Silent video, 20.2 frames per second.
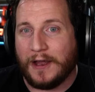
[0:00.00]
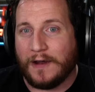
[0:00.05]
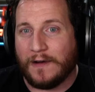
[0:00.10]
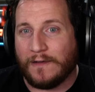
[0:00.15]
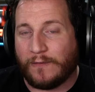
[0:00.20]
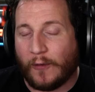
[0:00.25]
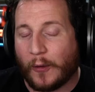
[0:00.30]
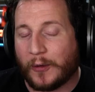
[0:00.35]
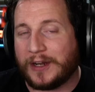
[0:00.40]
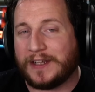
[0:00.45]

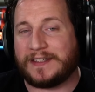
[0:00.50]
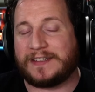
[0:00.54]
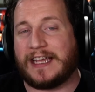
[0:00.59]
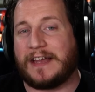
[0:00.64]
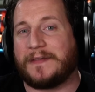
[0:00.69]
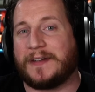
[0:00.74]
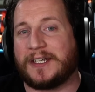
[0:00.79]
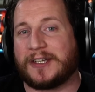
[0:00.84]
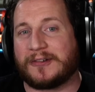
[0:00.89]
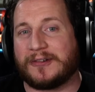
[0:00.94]

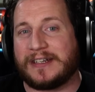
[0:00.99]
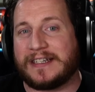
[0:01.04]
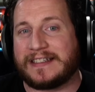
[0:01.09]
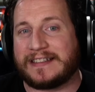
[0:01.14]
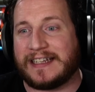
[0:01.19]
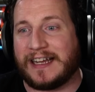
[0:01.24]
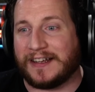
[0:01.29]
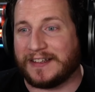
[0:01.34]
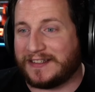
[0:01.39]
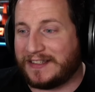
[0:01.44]
forty-seven degrees
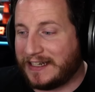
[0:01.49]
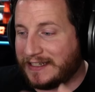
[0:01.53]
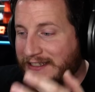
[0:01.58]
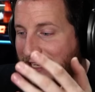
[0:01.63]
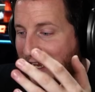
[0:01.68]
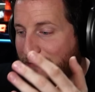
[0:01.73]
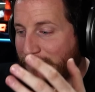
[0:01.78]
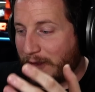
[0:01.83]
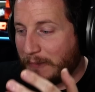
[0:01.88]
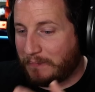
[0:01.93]
Celsius
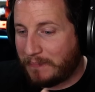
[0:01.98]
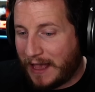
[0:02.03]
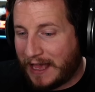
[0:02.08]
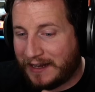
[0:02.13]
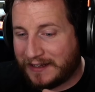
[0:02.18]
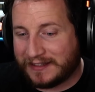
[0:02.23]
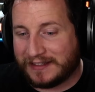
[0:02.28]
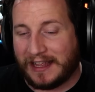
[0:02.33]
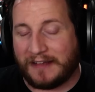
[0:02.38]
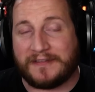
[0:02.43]
if the bed
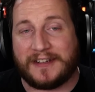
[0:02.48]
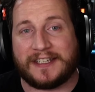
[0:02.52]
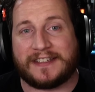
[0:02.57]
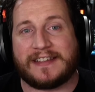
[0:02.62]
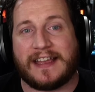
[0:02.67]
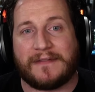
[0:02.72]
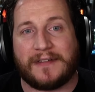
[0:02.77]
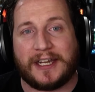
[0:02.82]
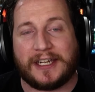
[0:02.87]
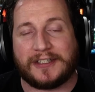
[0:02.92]
is left at
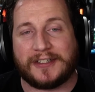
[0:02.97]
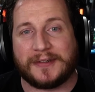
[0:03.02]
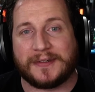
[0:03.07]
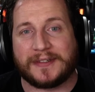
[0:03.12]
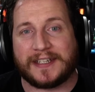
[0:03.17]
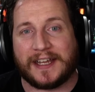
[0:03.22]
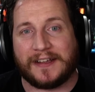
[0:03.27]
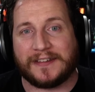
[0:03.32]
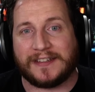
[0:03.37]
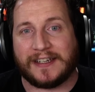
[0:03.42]
seventy-two
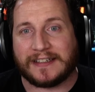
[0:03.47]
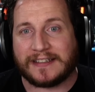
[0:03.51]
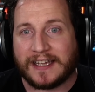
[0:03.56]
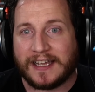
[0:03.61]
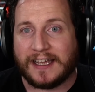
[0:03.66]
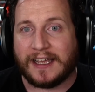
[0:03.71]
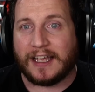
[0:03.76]
Celsius.